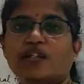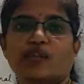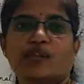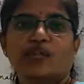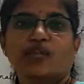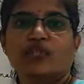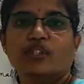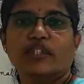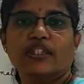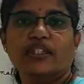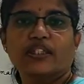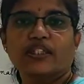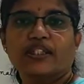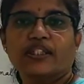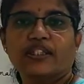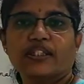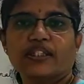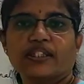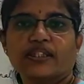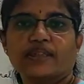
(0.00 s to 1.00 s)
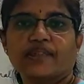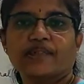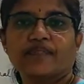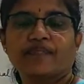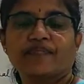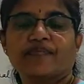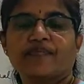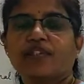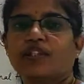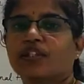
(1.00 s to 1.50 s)
two kidneys,
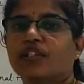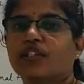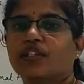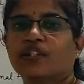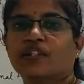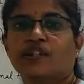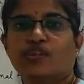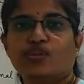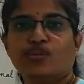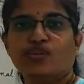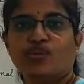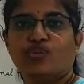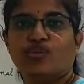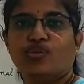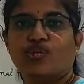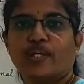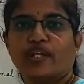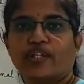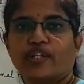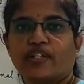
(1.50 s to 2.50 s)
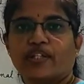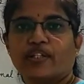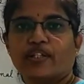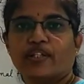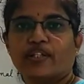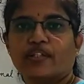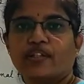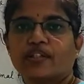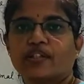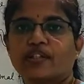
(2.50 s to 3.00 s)
two ureters,